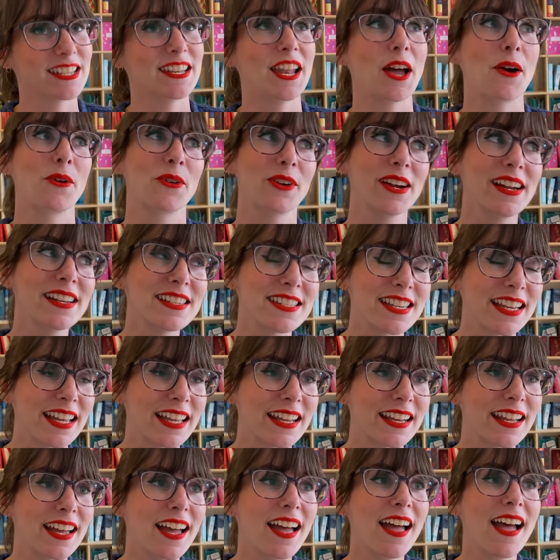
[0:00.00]
Now
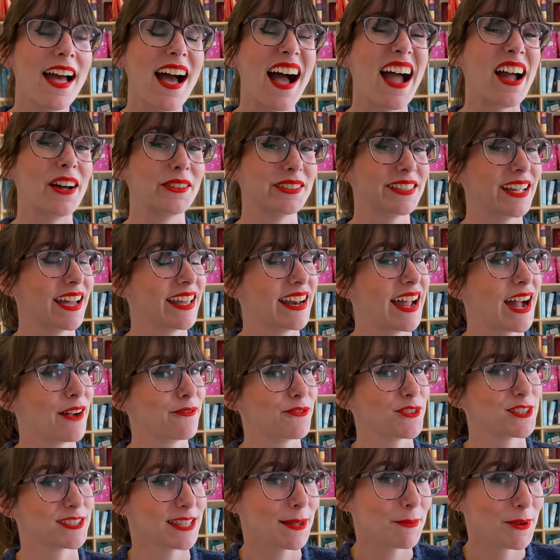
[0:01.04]
granted, I only had half
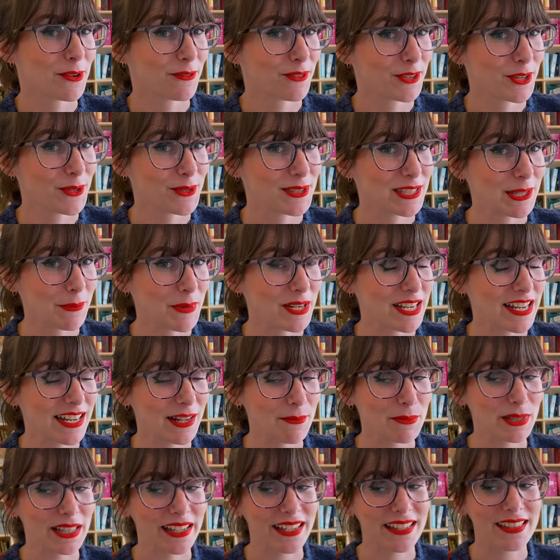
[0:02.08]
the summer for those summer knitting
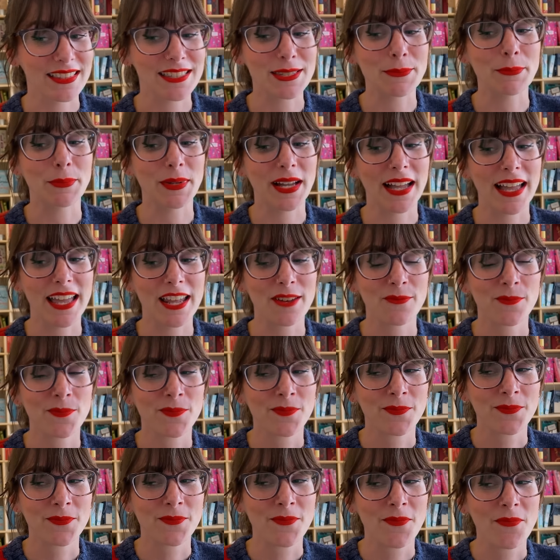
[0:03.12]
plans, but
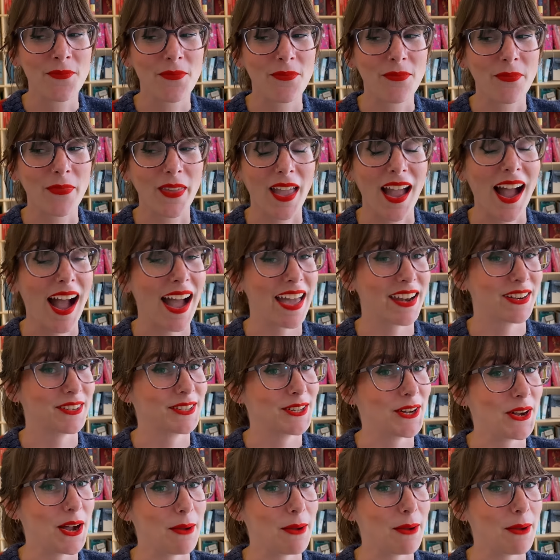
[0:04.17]
I don't know.